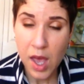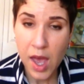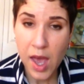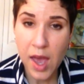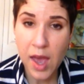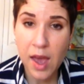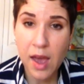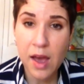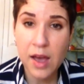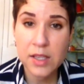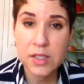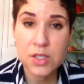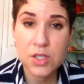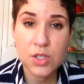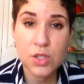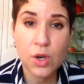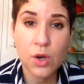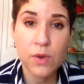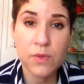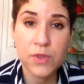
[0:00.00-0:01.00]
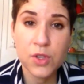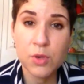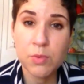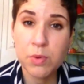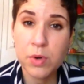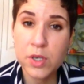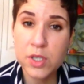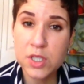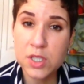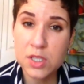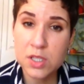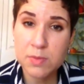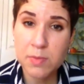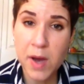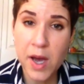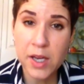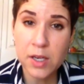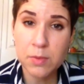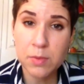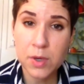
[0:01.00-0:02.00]
And so if you push a
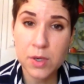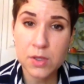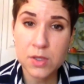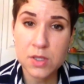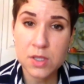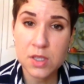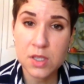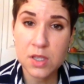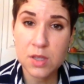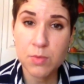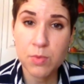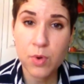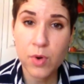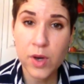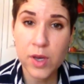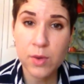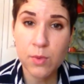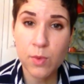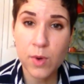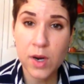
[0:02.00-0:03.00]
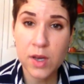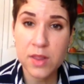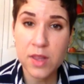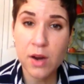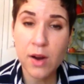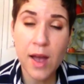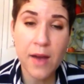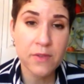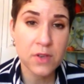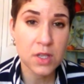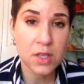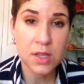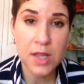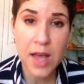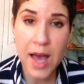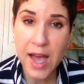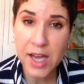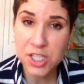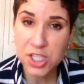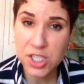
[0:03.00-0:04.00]
spider person to the point where they're having to
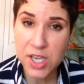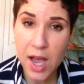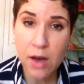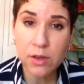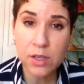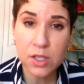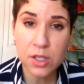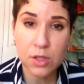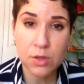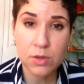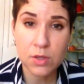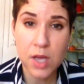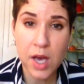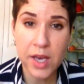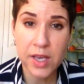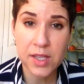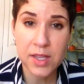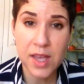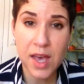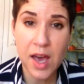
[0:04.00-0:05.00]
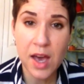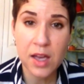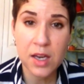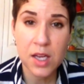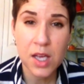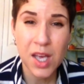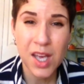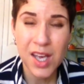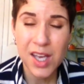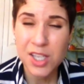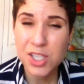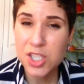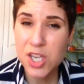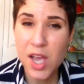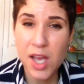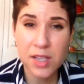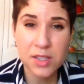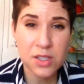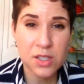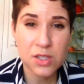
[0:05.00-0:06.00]
lash out at you like that,
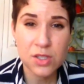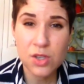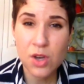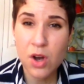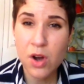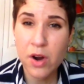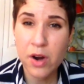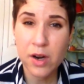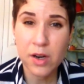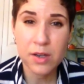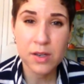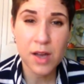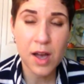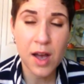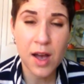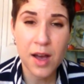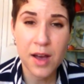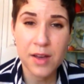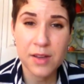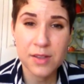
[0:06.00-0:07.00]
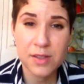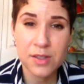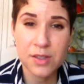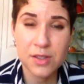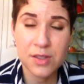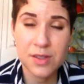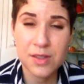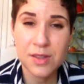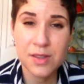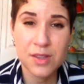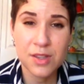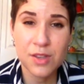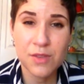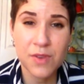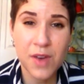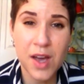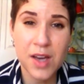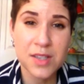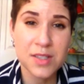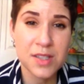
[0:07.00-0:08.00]
chances are you've
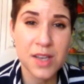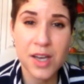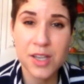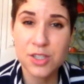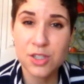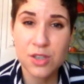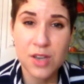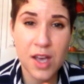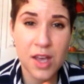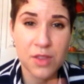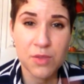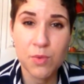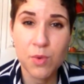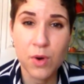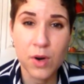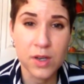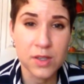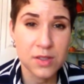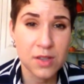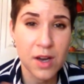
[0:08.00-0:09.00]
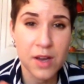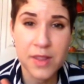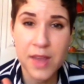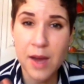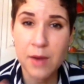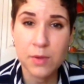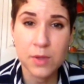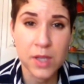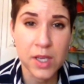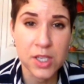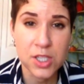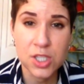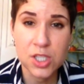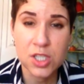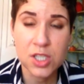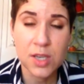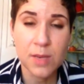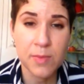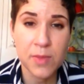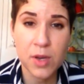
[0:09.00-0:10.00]
kind of signed your death warrant on that
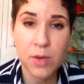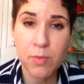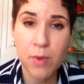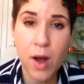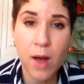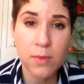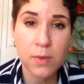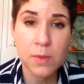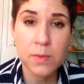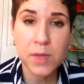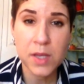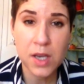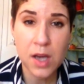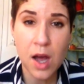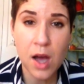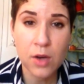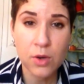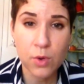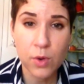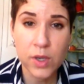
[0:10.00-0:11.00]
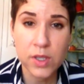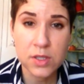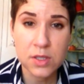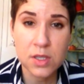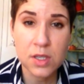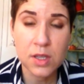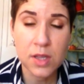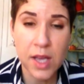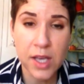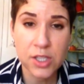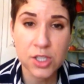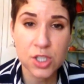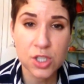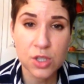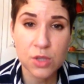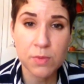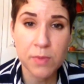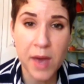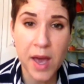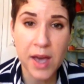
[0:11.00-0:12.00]
relationship. They're probably not going to let
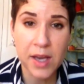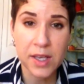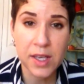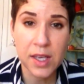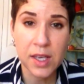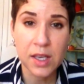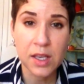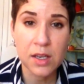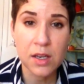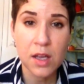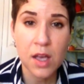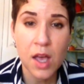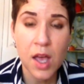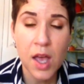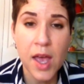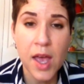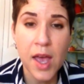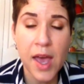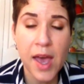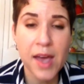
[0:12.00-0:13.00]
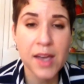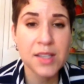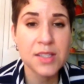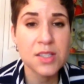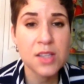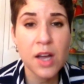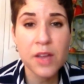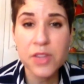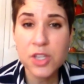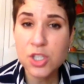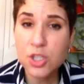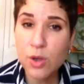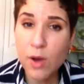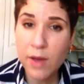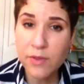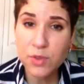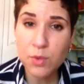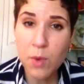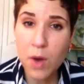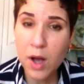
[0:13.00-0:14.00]
you back in. And it's not that you
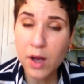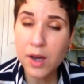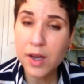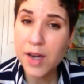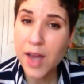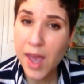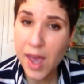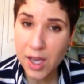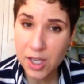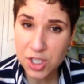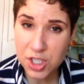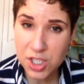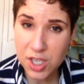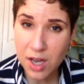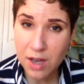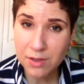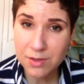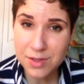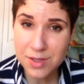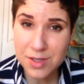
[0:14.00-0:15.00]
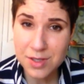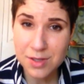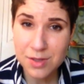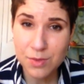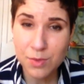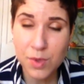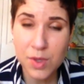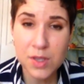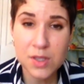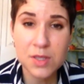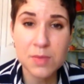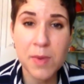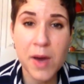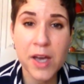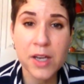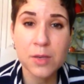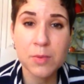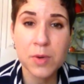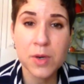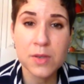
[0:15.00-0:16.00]
have to walk on eggshells with a
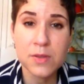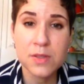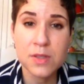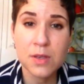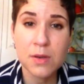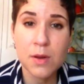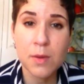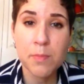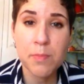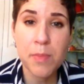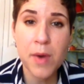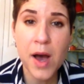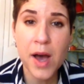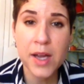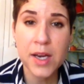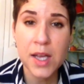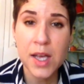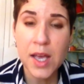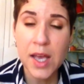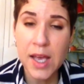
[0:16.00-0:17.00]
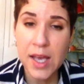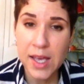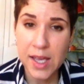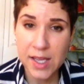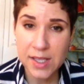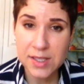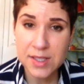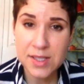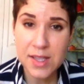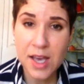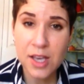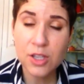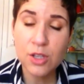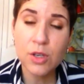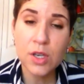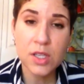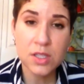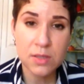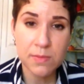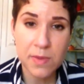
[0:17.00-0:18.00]
spider person, but it's that you
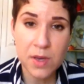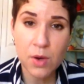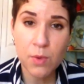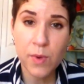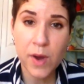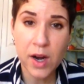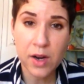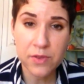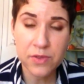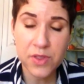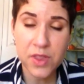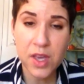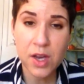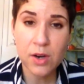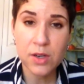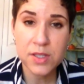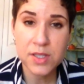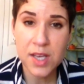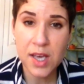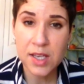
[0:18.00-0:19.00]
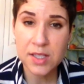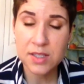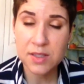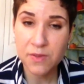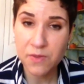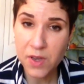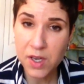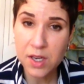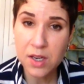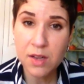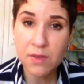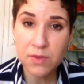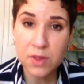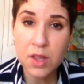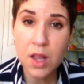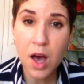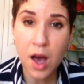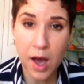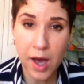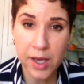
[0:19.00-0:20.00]
need to be aware. There is a definitive
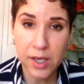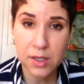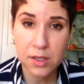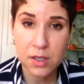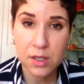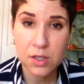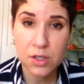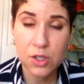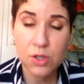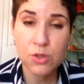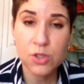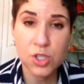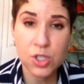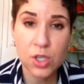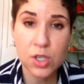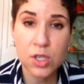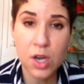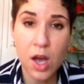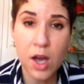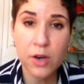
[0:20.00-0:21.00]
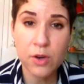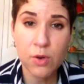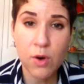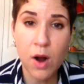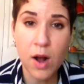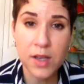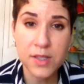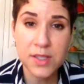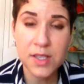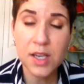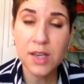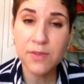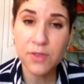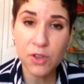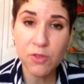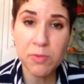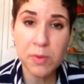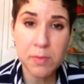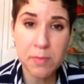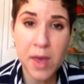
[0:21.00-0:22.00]
line you should not cross. And if
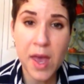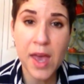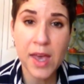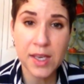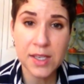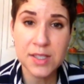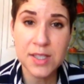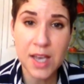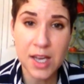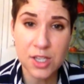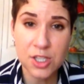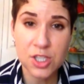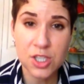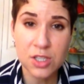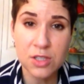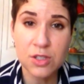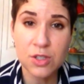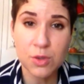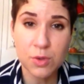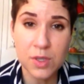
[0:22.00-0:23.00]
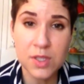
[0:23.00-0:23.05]
you've been paying attention, you